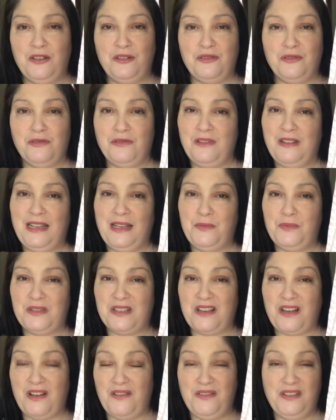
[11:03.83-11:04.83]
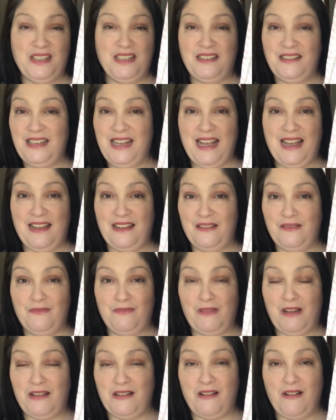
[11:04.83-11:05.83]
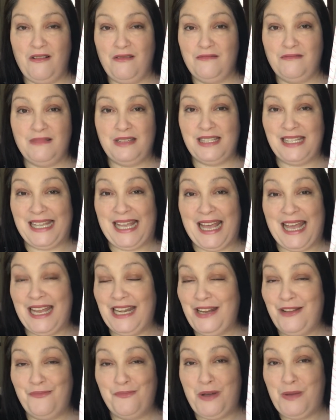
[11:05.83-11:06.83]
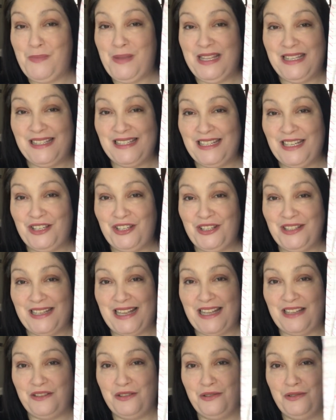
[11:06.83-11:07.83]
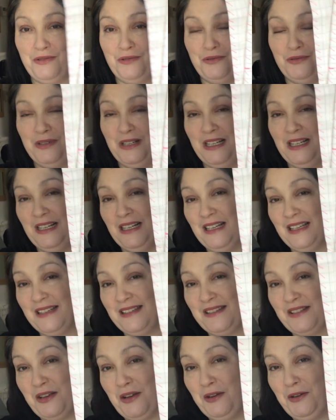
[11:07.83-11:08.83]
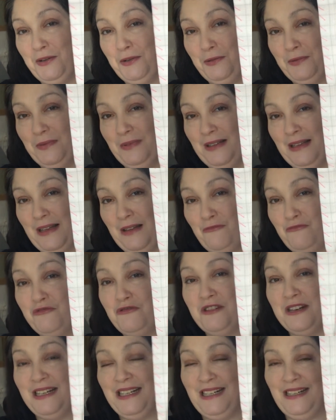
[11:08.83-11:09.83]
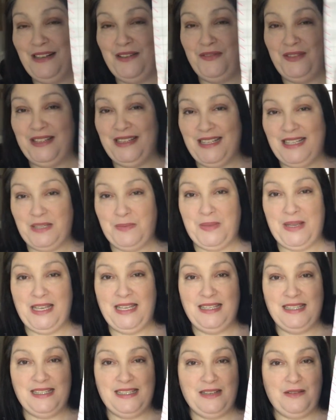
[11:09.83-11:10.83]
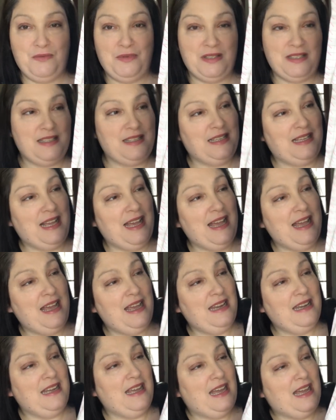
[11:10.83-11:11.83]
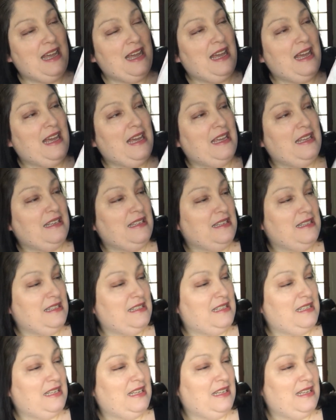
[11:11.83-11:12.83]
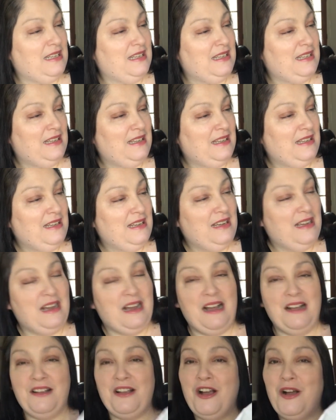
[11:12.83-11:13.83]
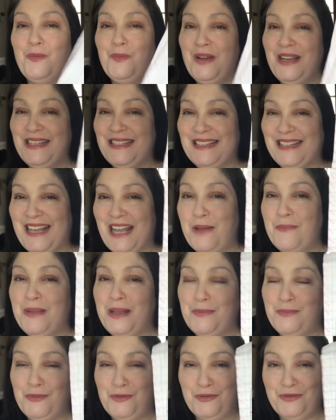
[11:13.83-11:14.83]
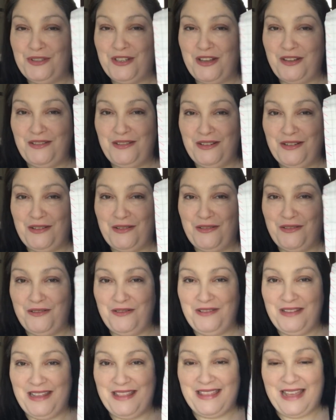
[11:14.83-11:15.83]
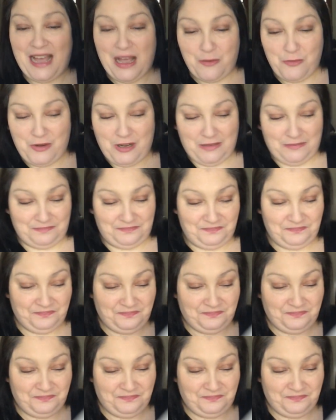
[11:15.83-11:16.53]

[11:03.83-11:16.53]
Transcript: sure that it was covered, and yeah, I can't see any of my pin stitches at all. So really loving this piece once again, and I can't wait to get a bit more done on that one.